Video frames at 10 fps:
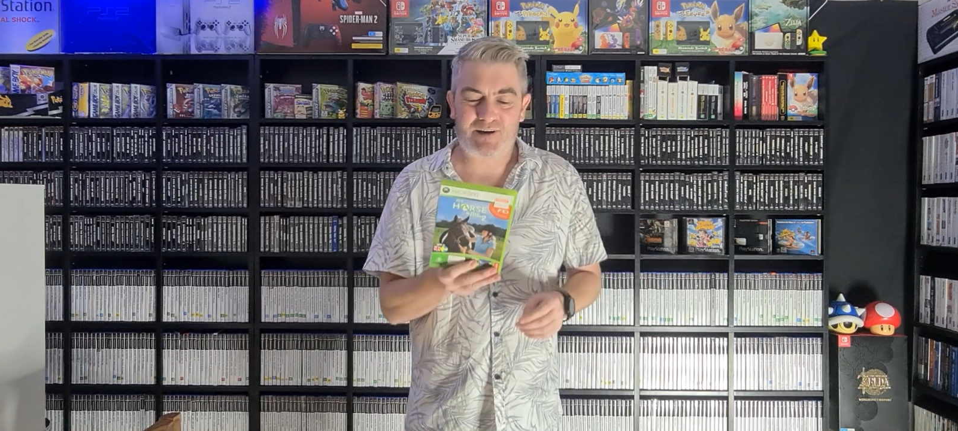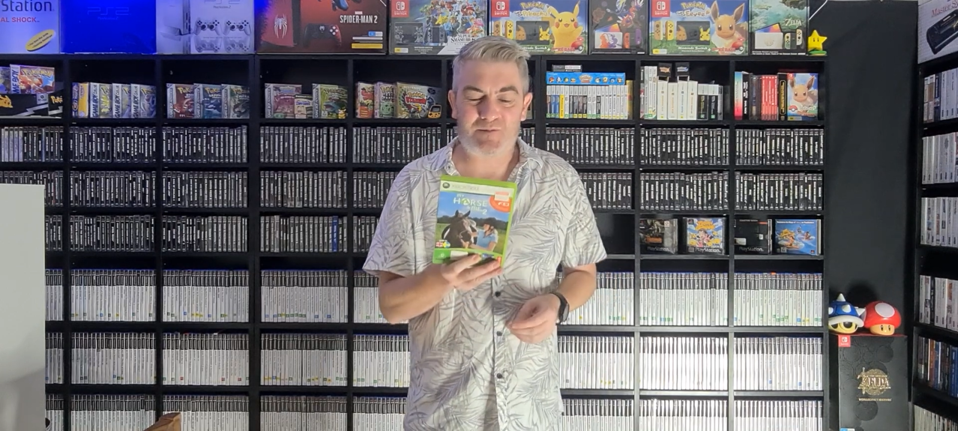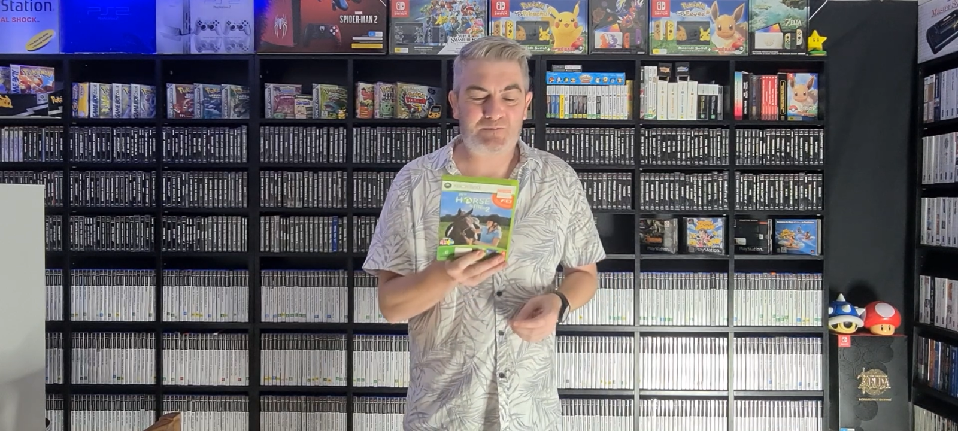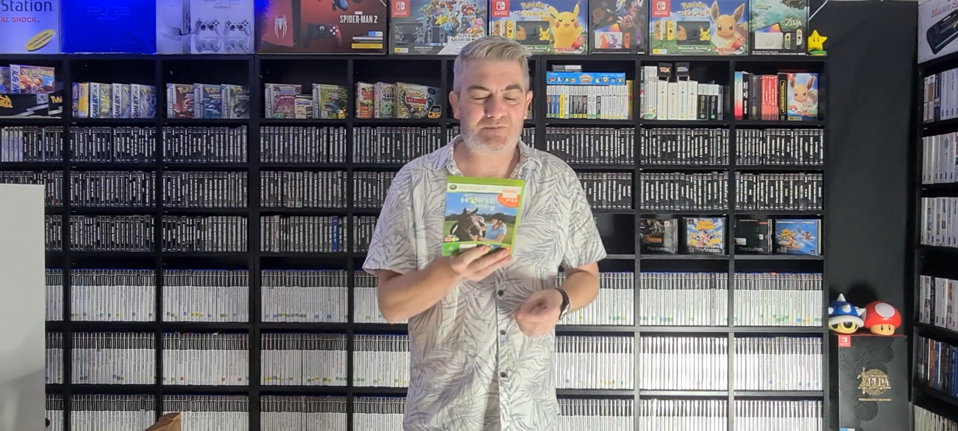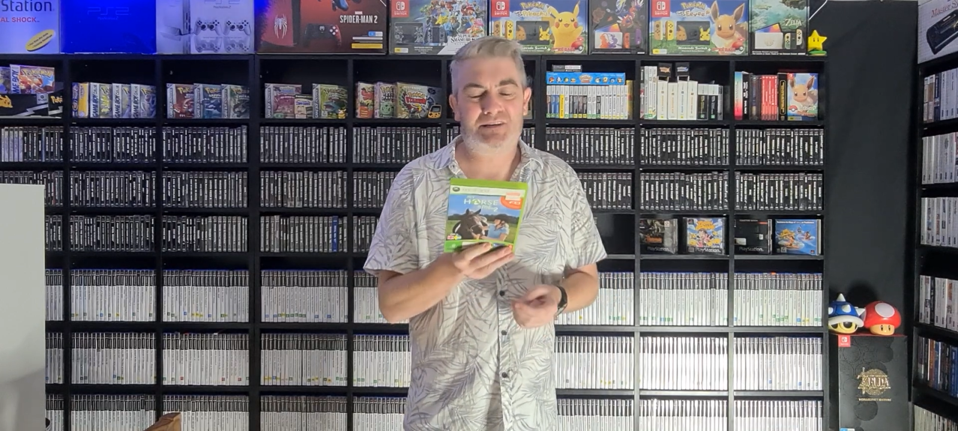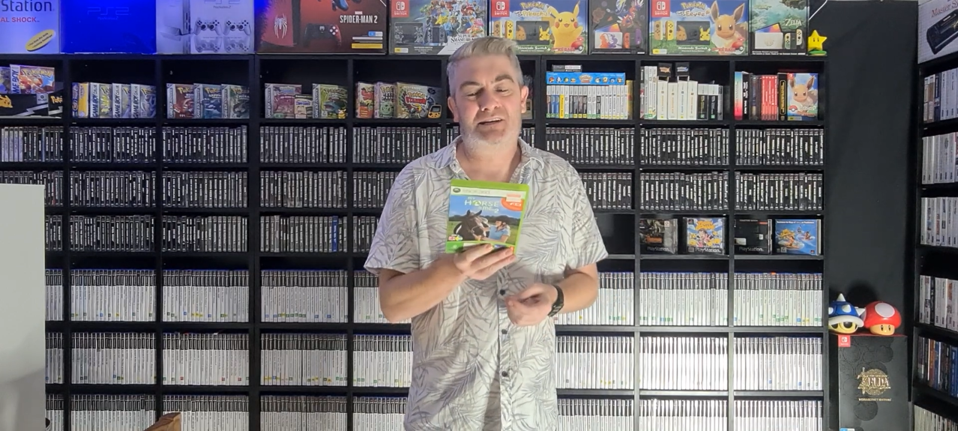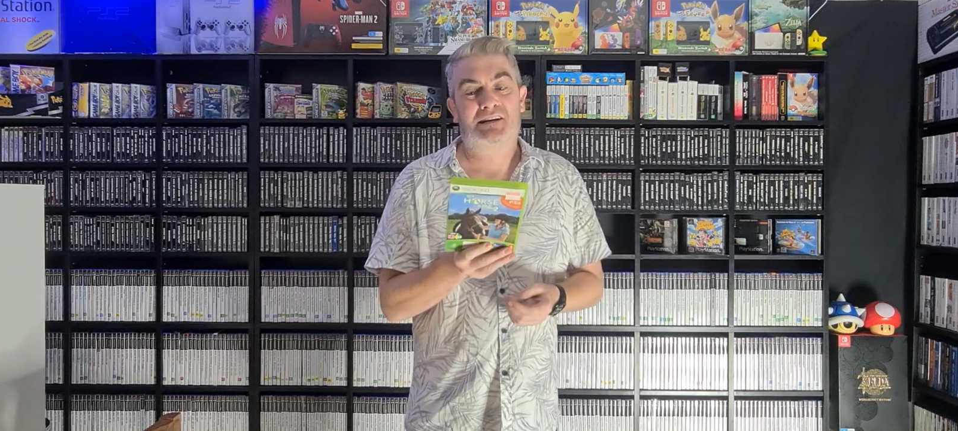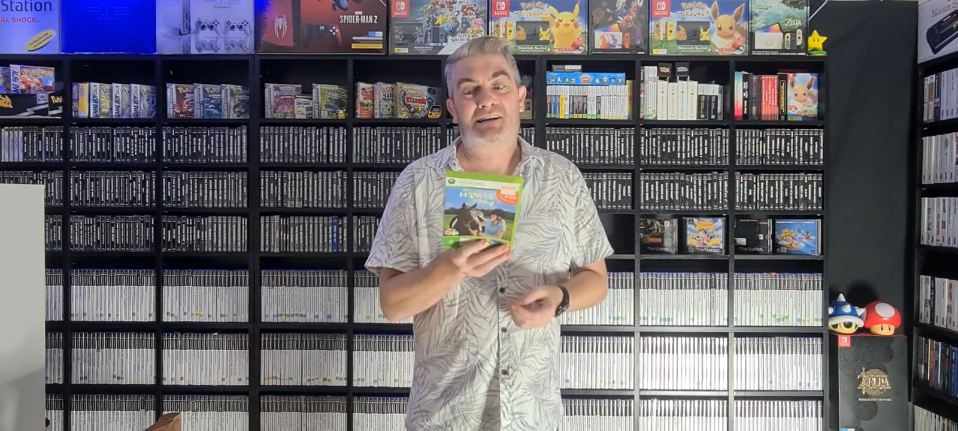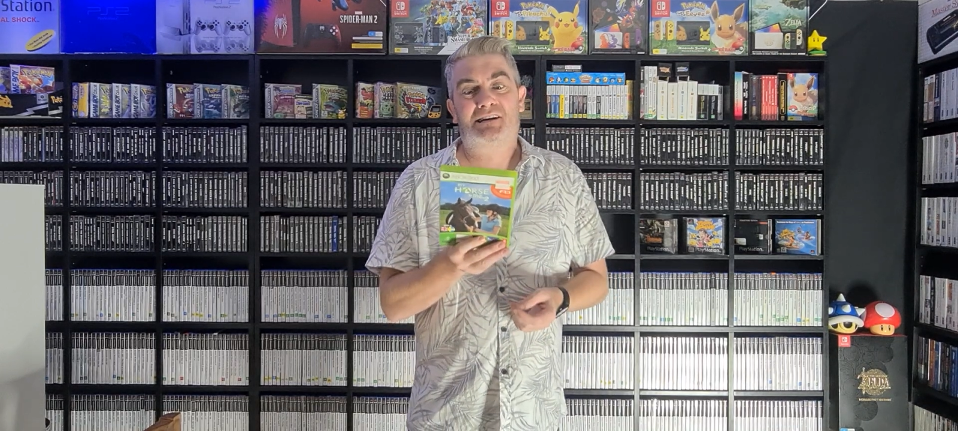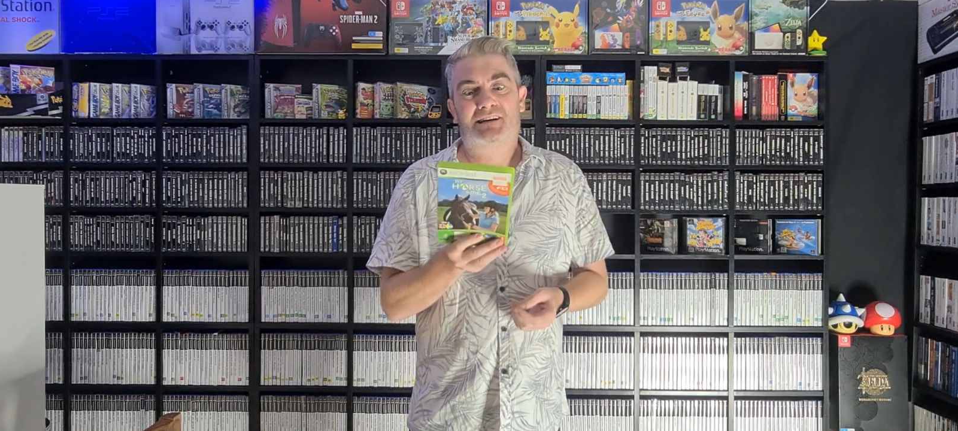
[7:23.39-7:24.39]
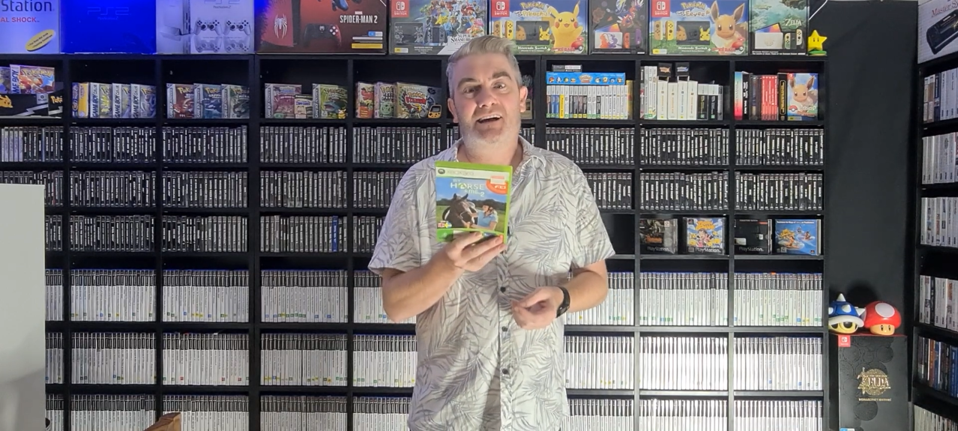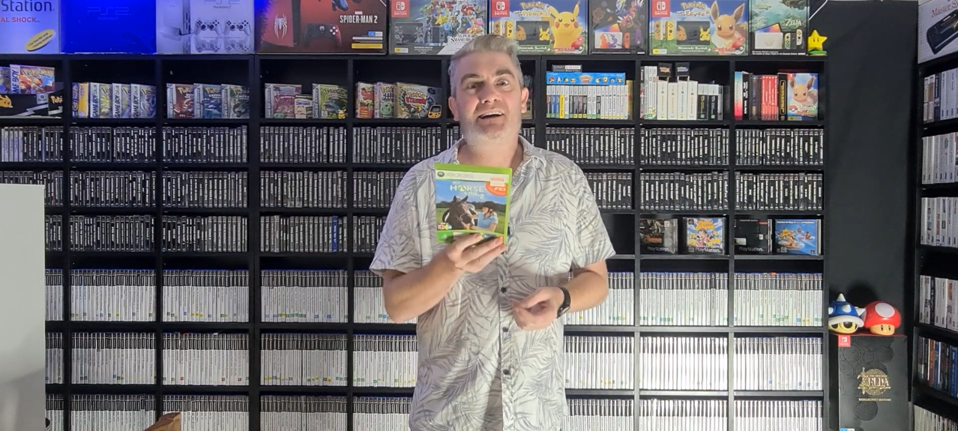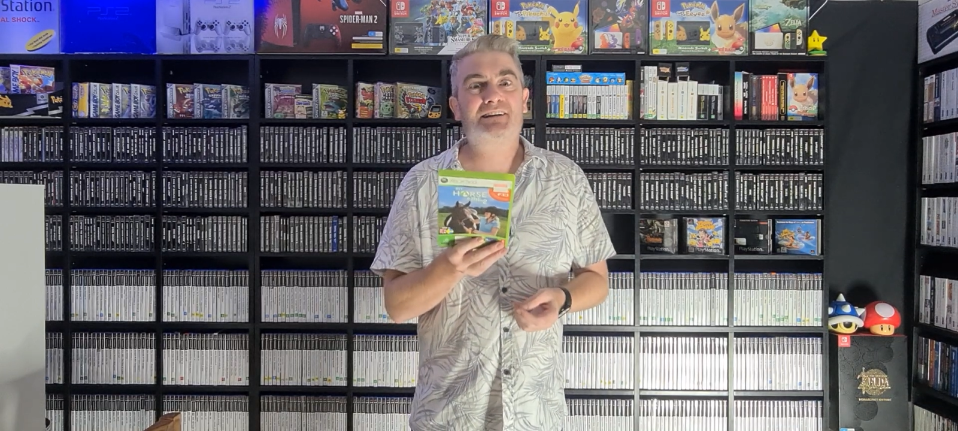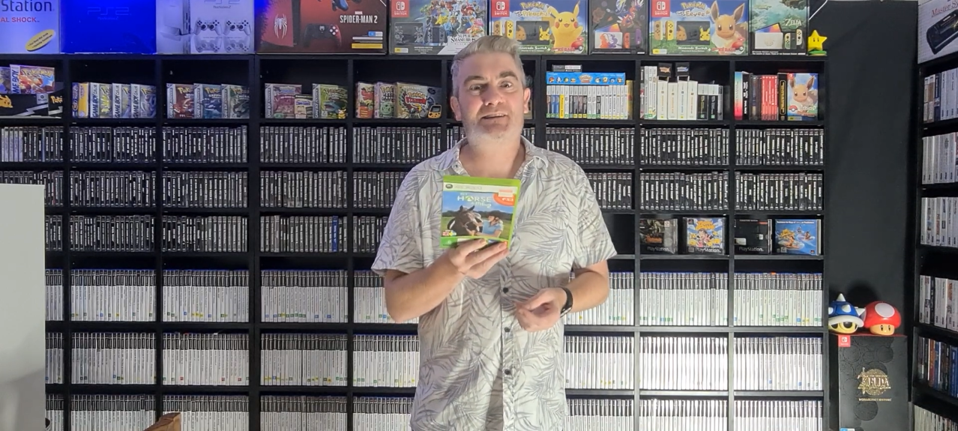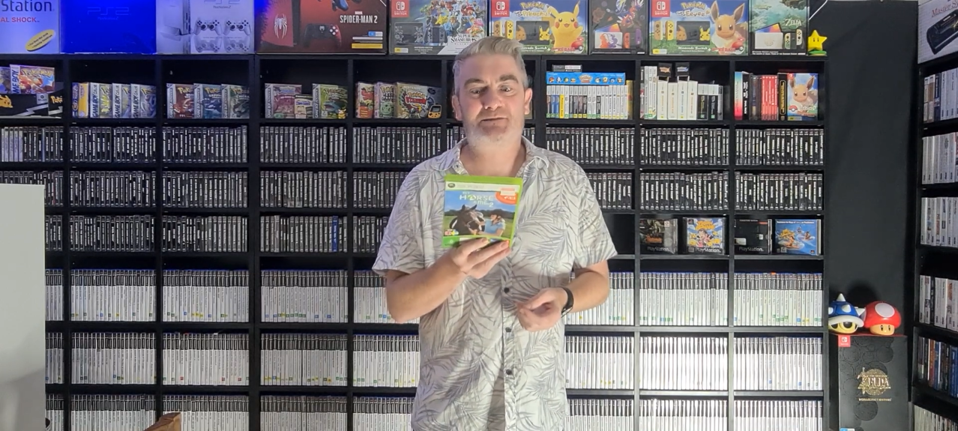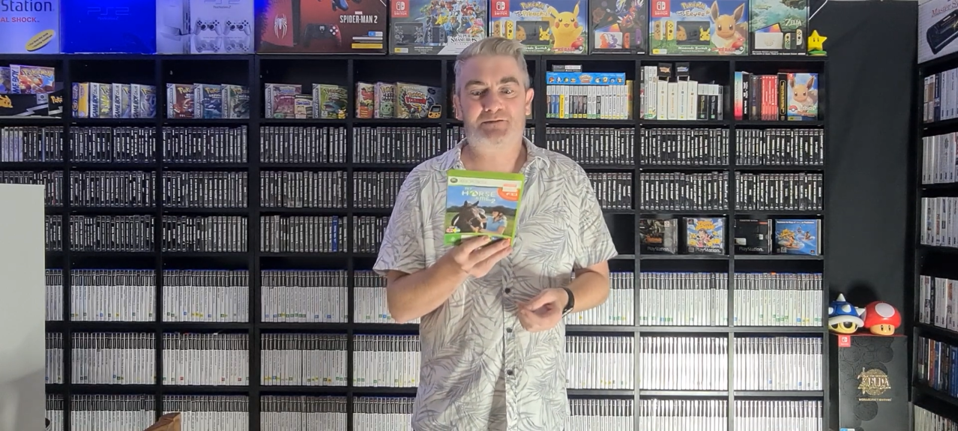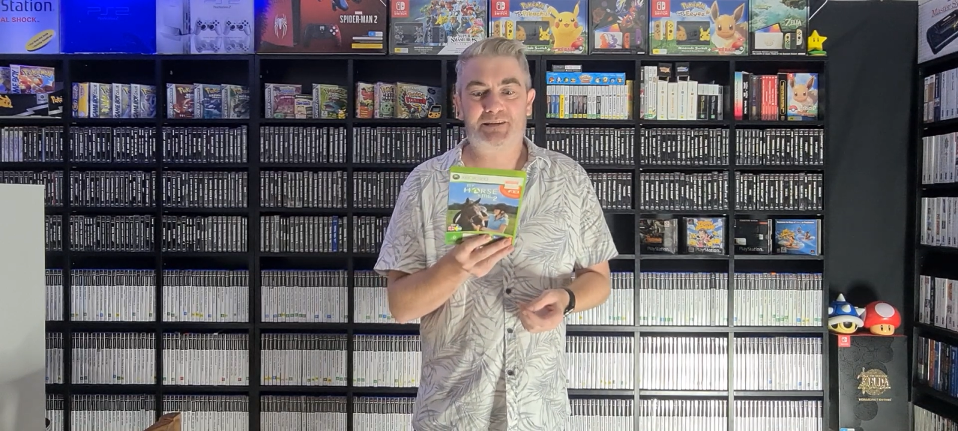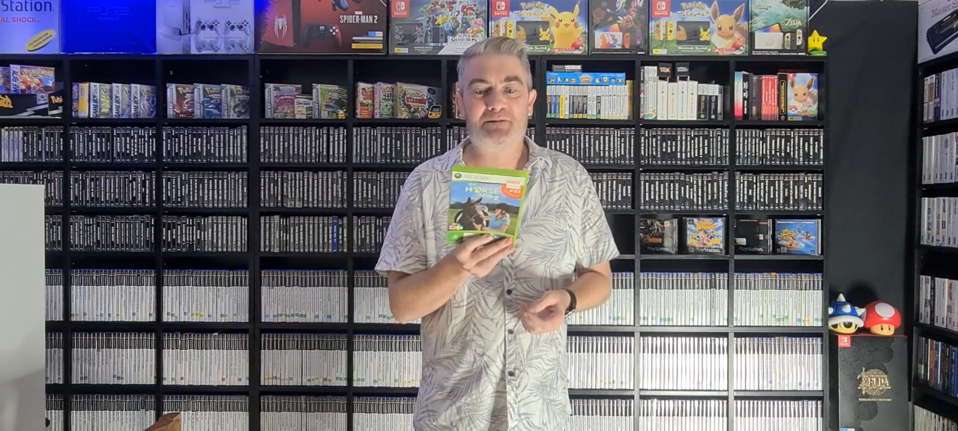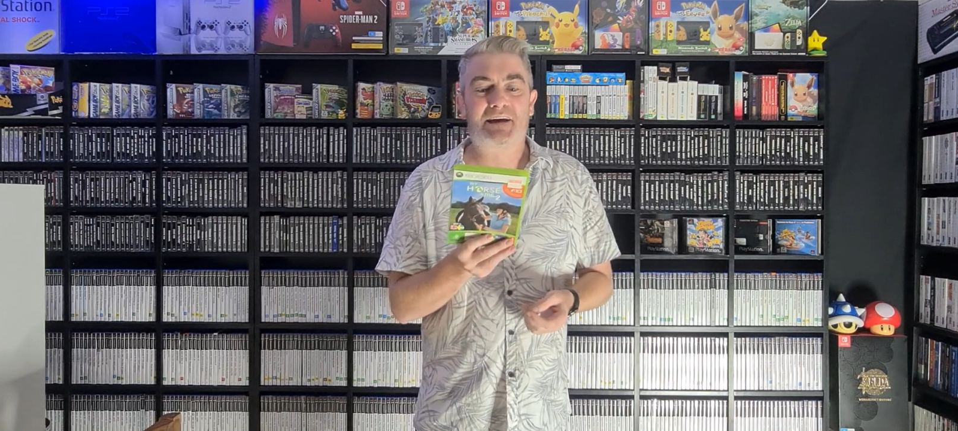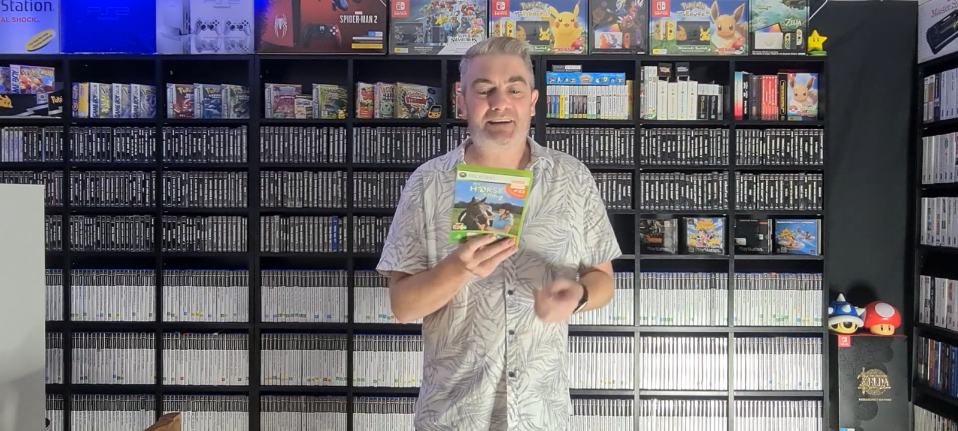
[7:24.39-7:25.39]
but it looks
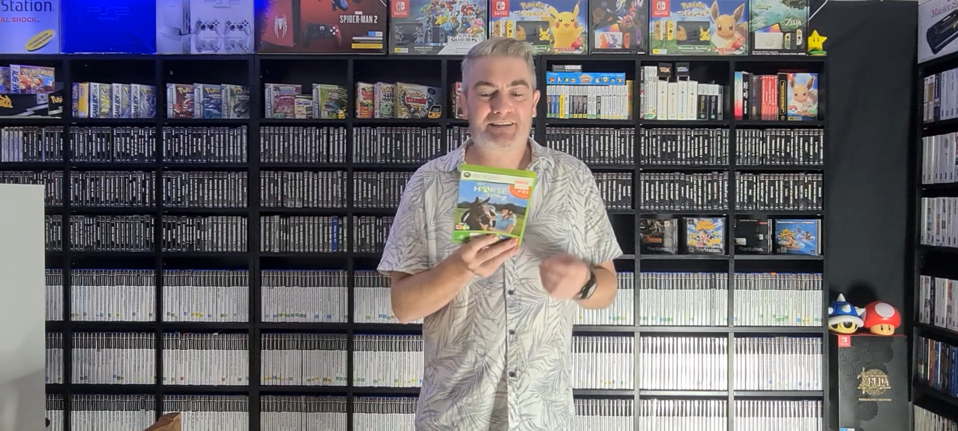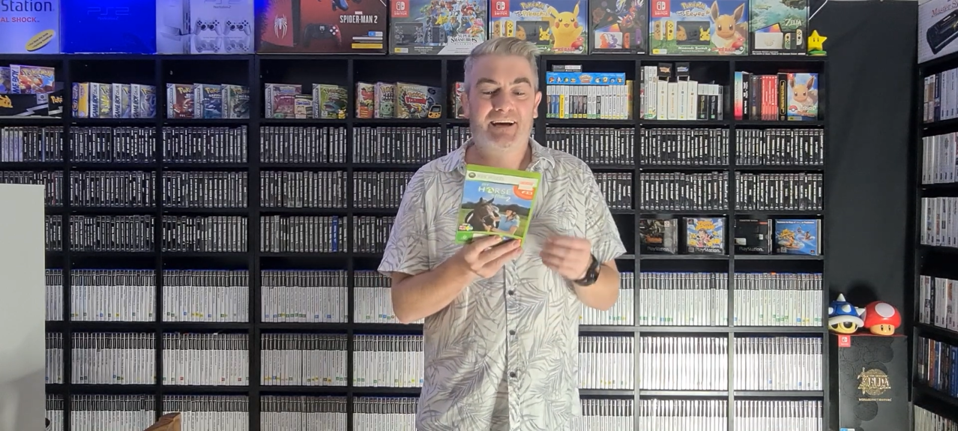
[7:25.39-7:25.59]
pretty bad.